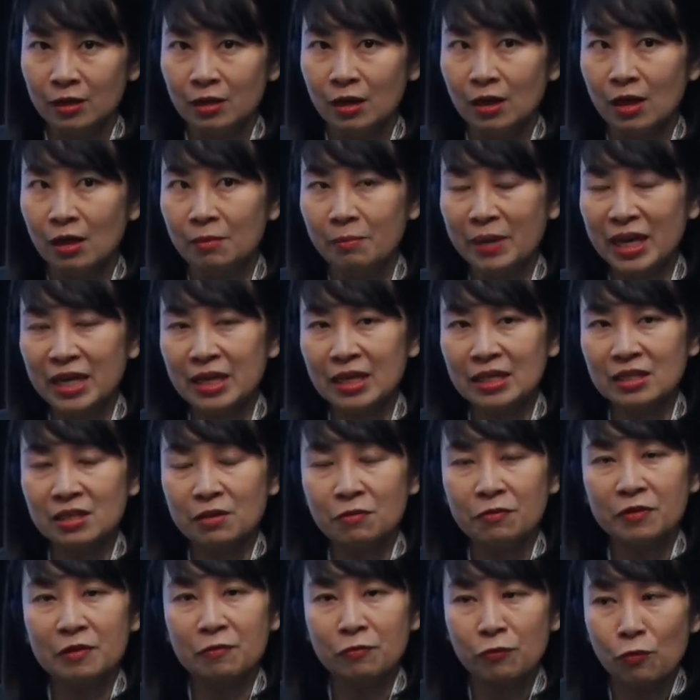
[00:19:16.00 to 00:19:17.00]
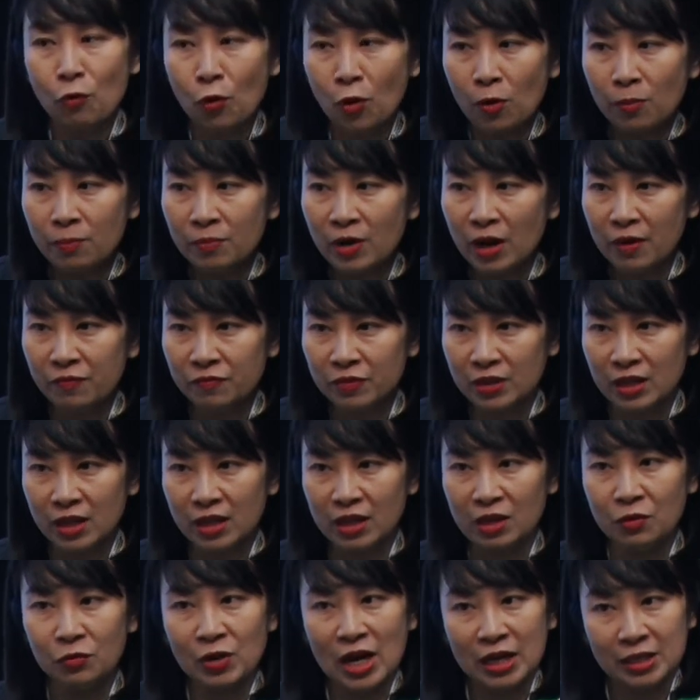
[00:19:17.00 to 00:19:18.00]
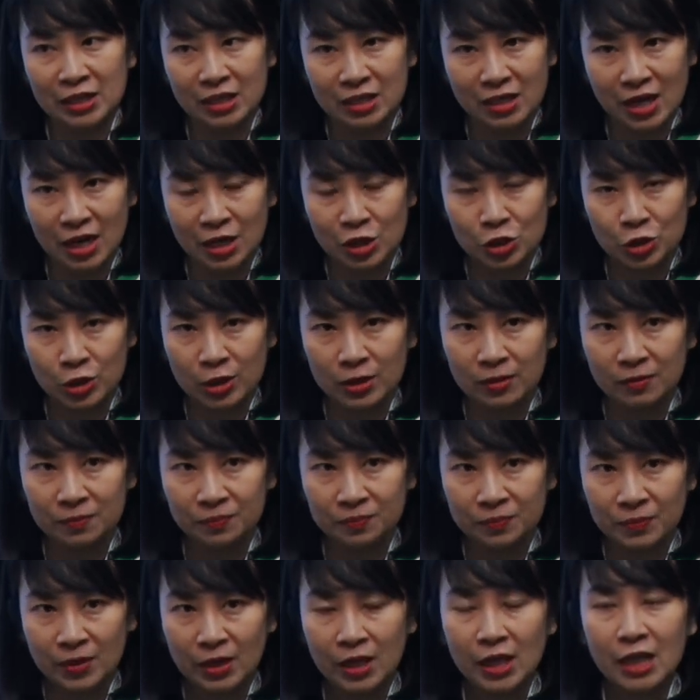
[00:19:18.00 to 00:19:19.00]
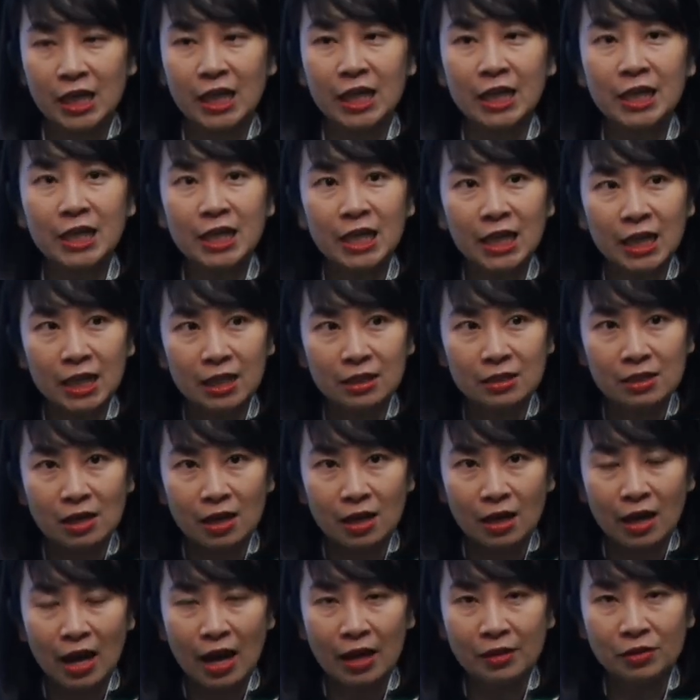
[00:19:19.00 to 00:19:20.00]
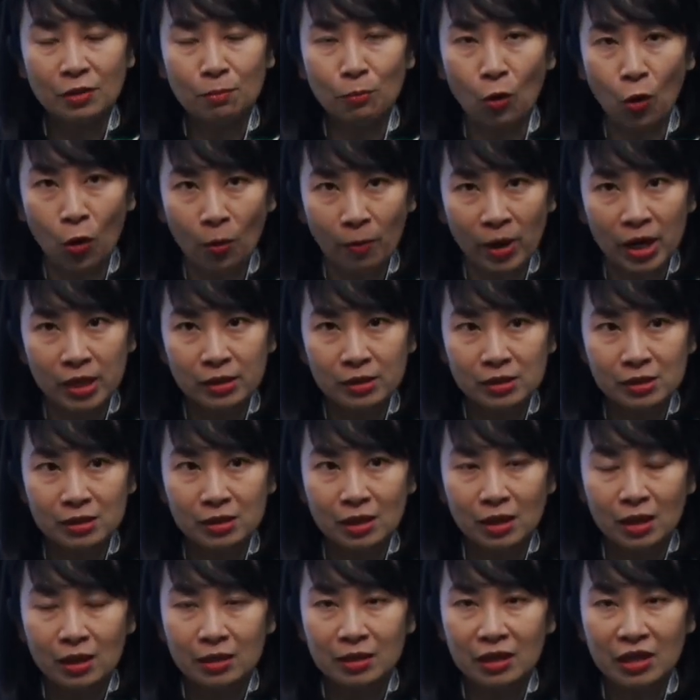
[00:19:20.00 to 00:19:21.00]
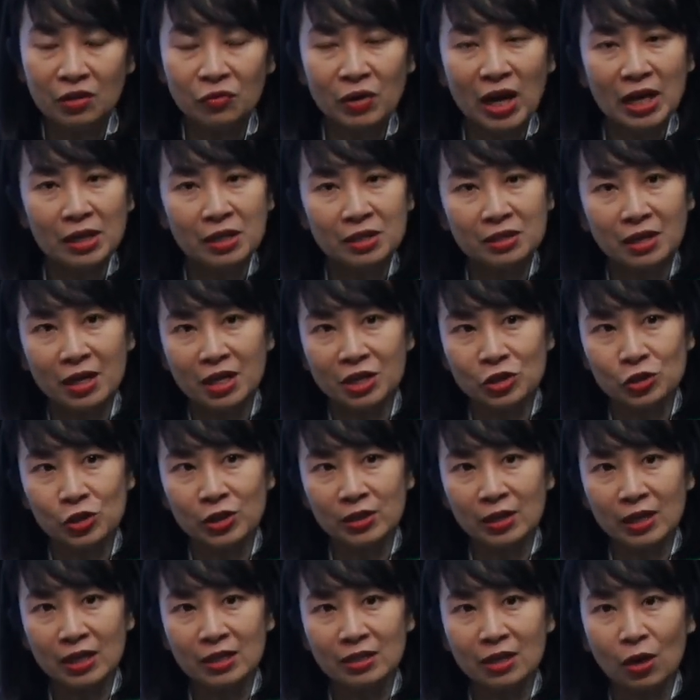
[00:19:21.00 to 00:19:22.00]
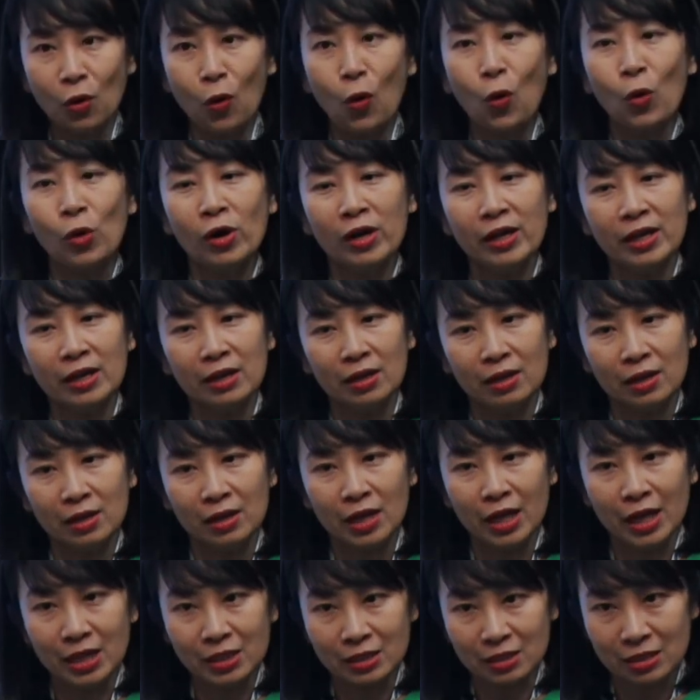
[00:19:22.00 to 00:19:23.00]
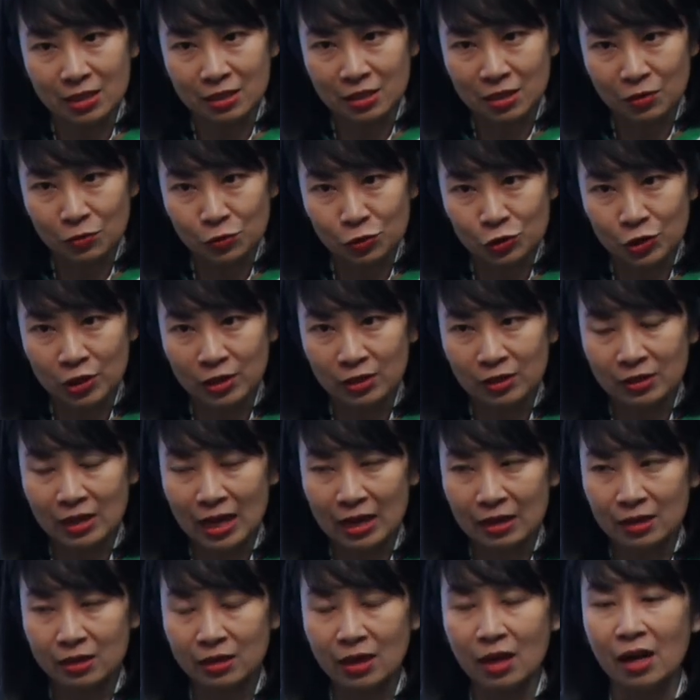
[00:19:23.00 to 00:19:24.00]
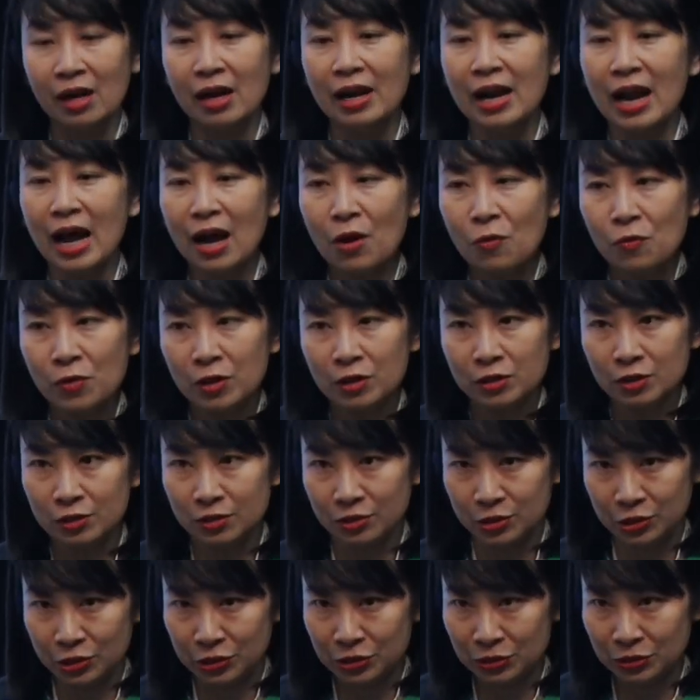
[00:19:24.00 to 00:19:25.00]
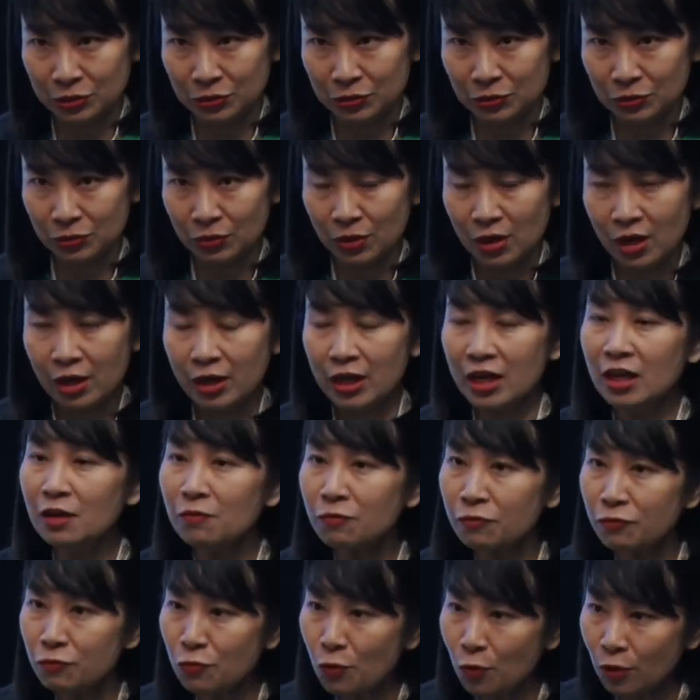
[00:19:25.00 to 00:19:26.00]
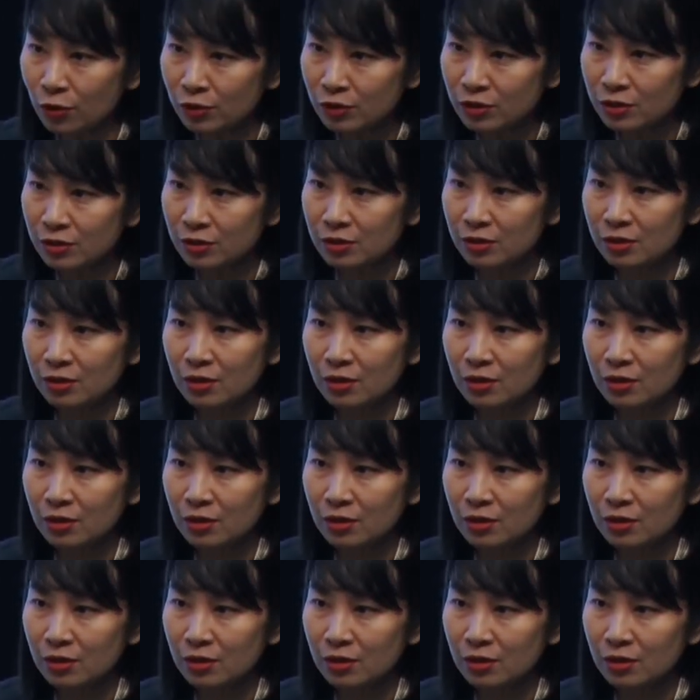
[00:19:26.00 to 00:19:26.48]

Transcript: making the reform of the United Nations. Indeed, at the moment, the United Nations is the only institution that allows us to enforce.